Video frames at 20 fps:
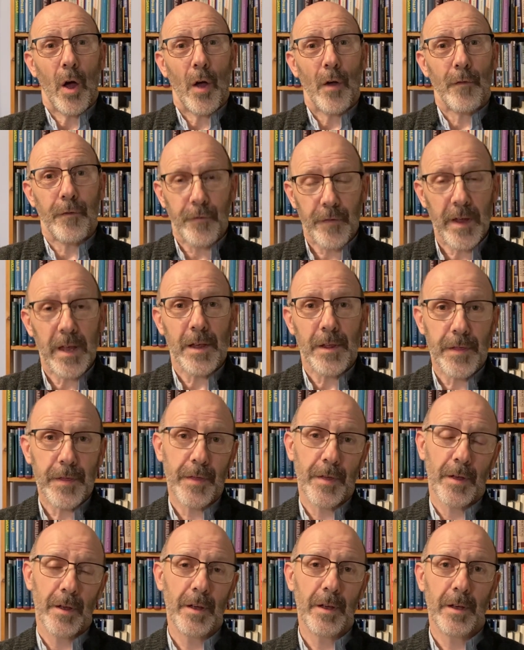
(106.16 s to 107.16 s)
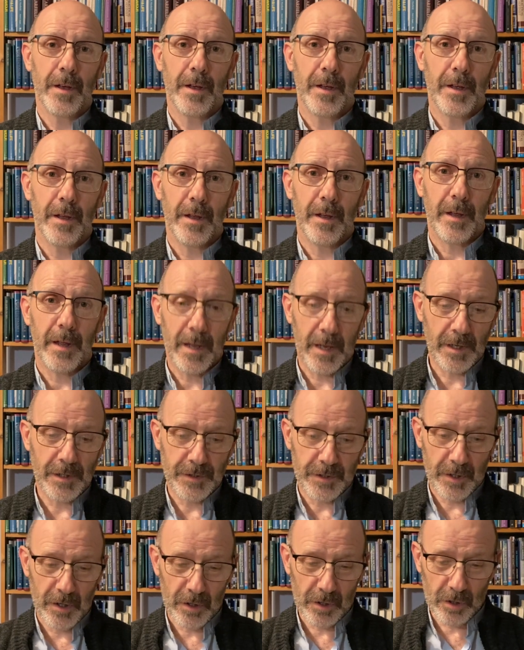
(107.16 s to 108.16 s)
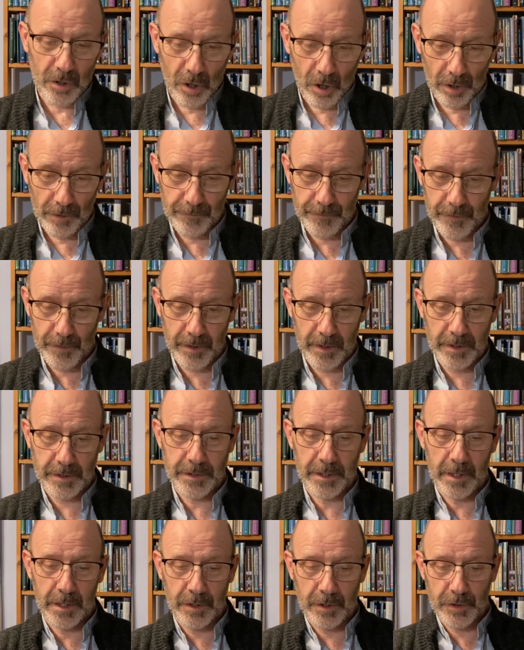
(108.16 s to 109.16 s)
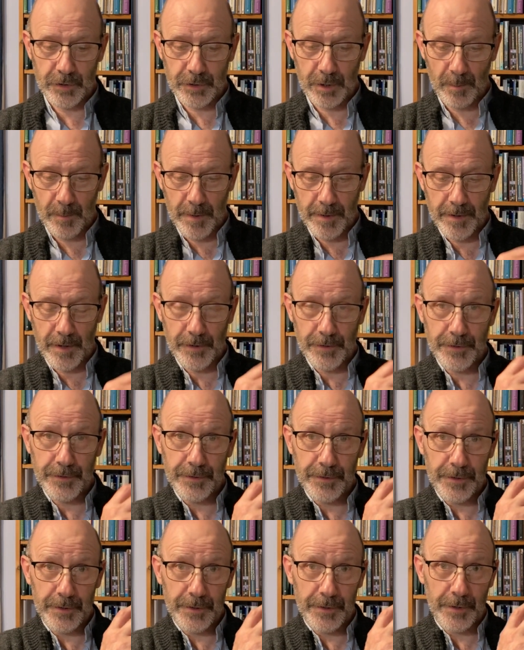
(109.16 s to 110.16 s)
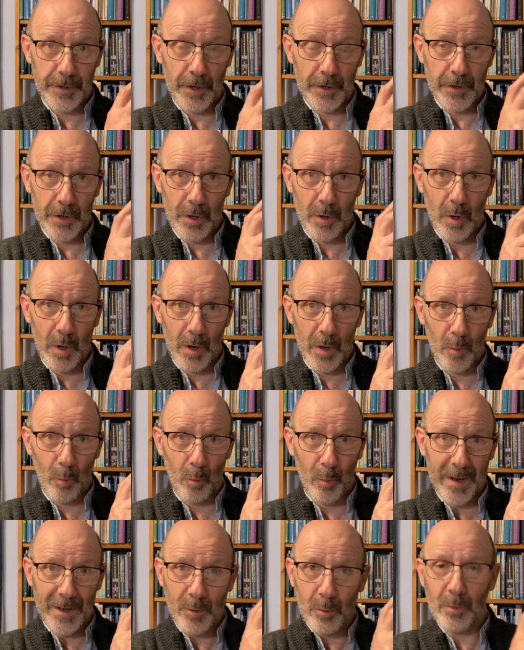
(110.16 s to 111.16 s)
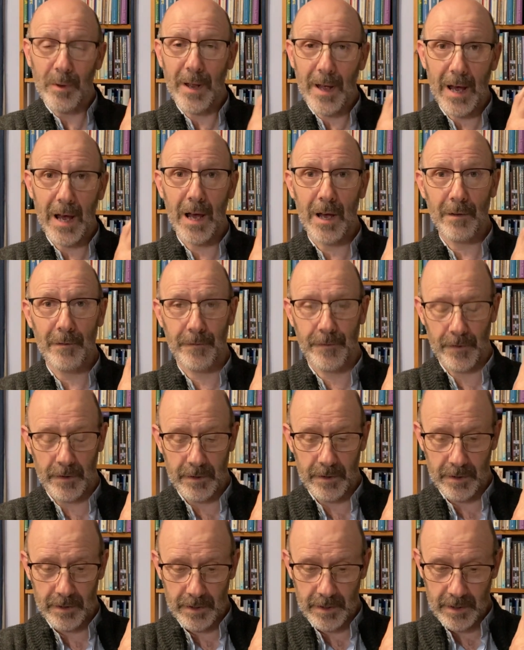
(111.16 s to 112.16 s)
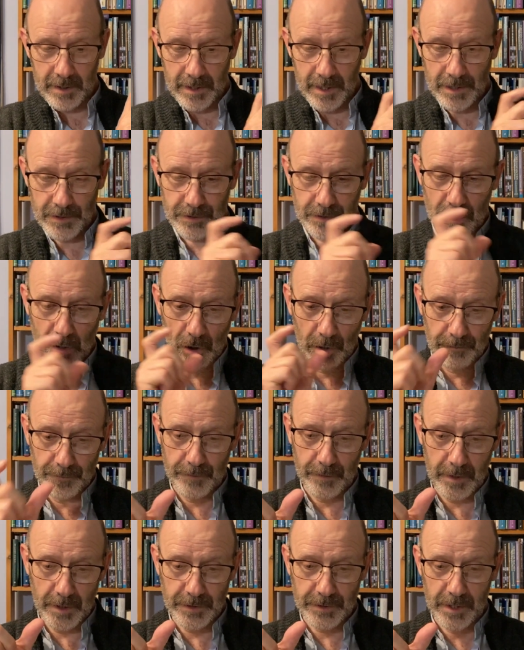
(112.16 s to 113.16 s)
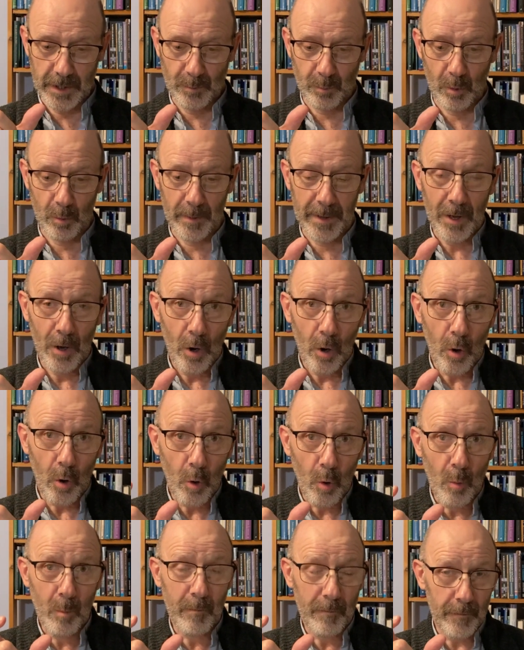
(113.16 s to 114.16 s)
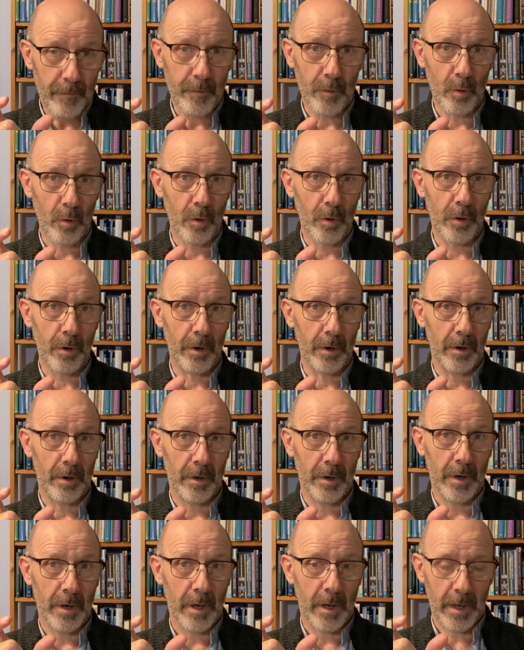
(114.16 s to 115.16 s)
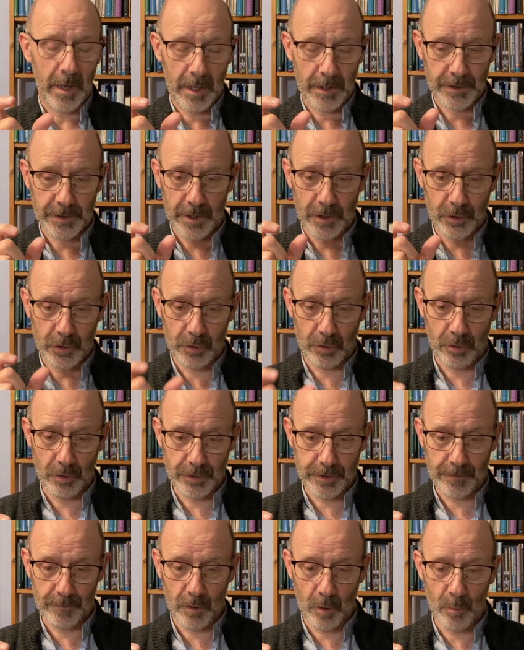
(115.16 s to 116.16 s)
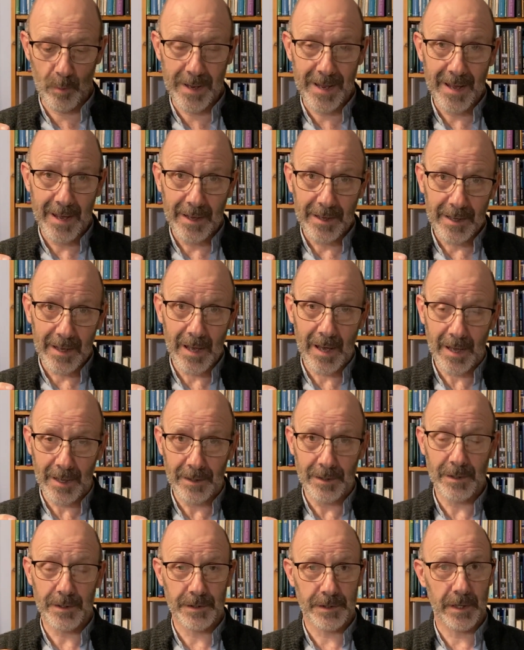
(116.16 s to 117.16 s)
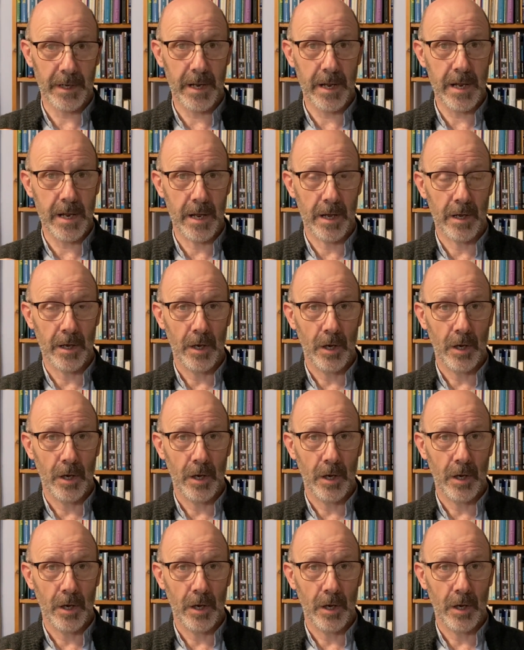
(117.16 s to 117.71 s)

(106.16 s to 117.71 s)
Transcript: Faith is confidence in something that, that we don't have. It's confidence in what we hope for it's assurance of what we can't see.